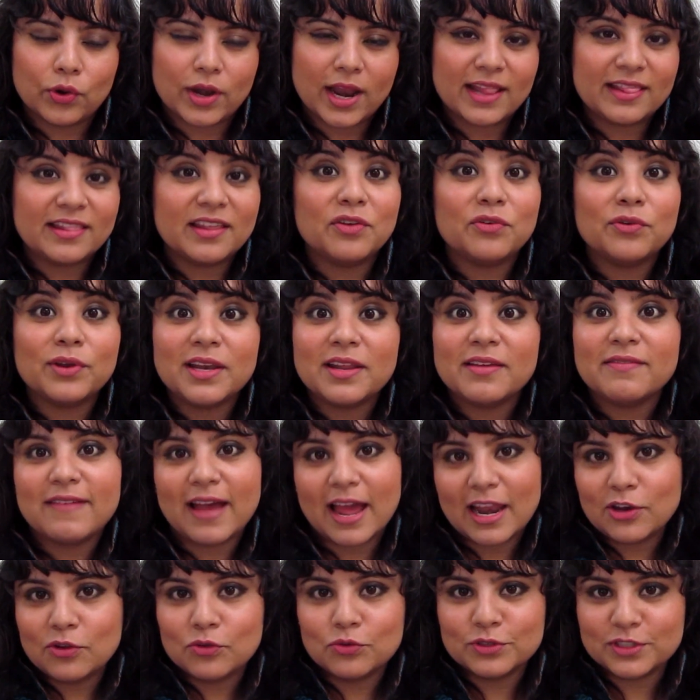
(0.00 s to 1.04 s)
And they really
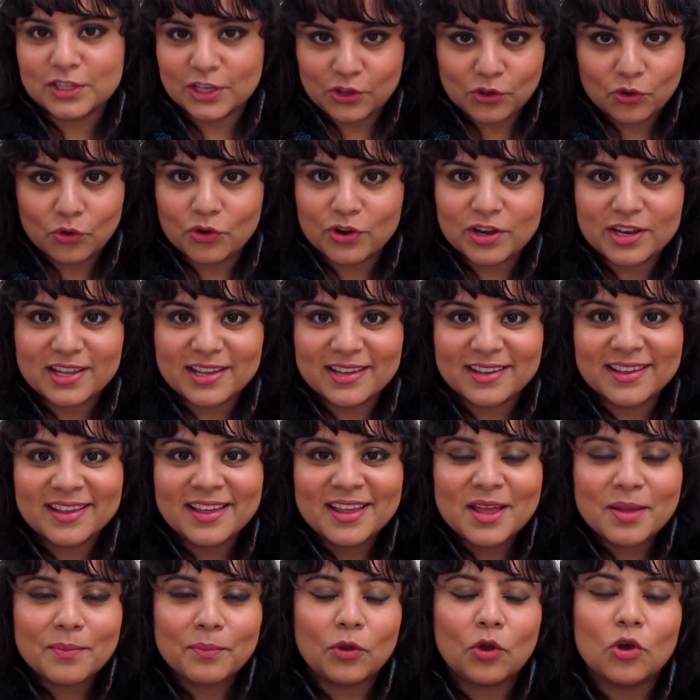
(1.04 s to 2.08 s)
value security,
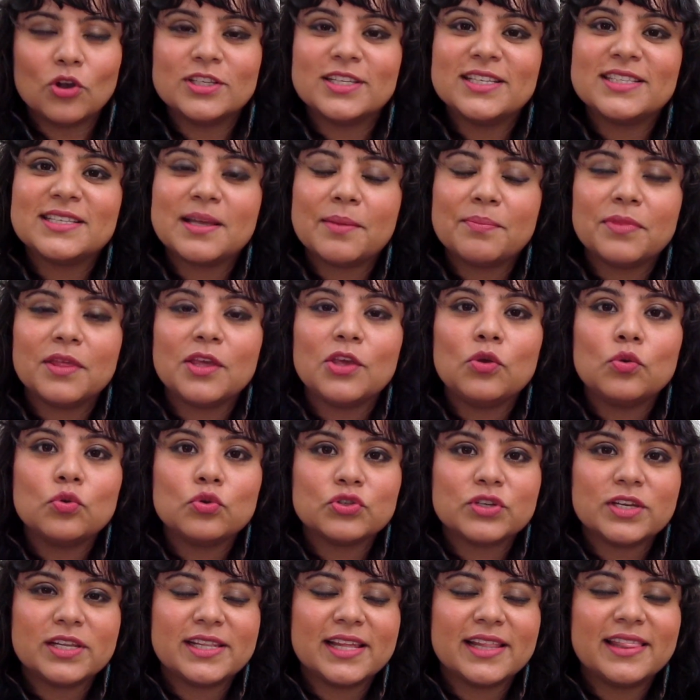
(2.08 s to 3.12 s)
because it's something
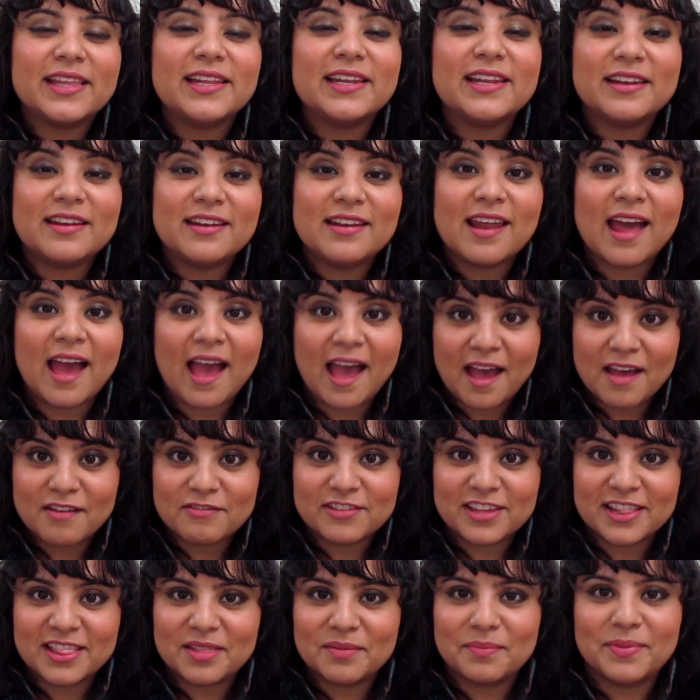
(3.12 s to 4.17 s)
usually that they didn't have
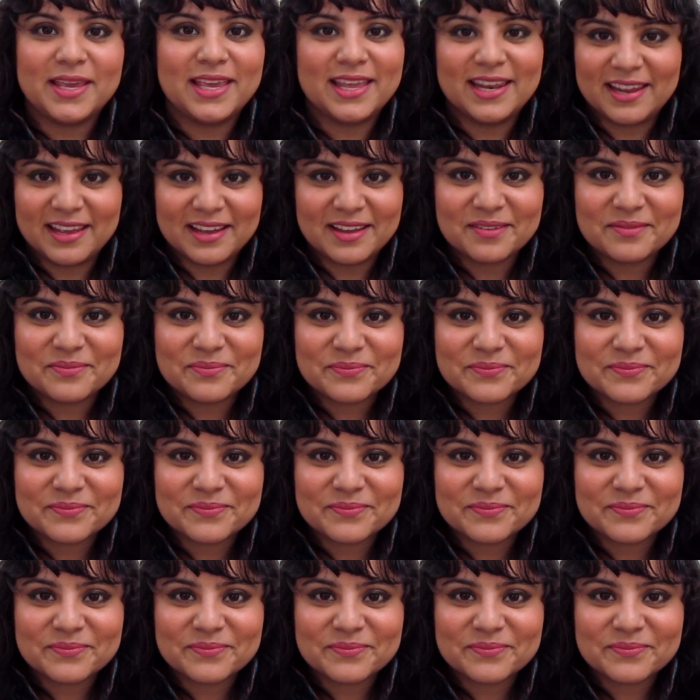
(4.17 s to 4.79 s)
in the beginning.